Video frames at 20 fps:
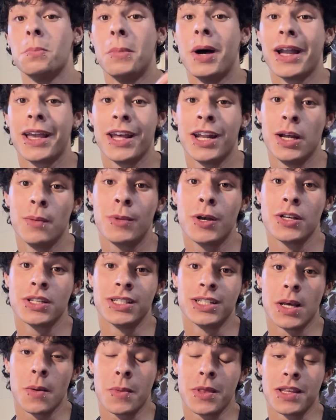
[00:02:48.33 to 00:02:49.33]
My GitHub goes in
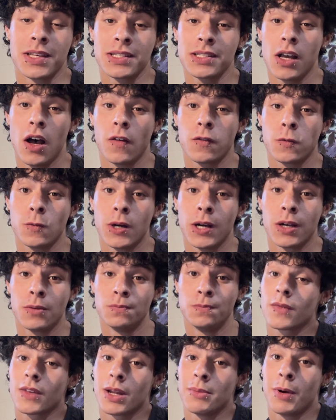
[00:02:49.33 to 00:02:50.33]
depth in the software,
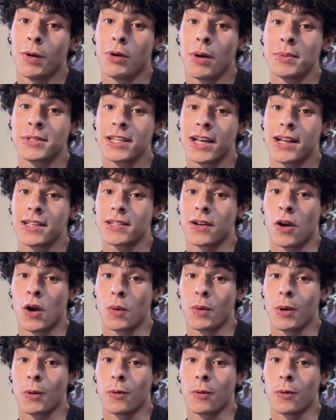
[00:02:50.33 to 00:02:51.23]
and my website has a hardware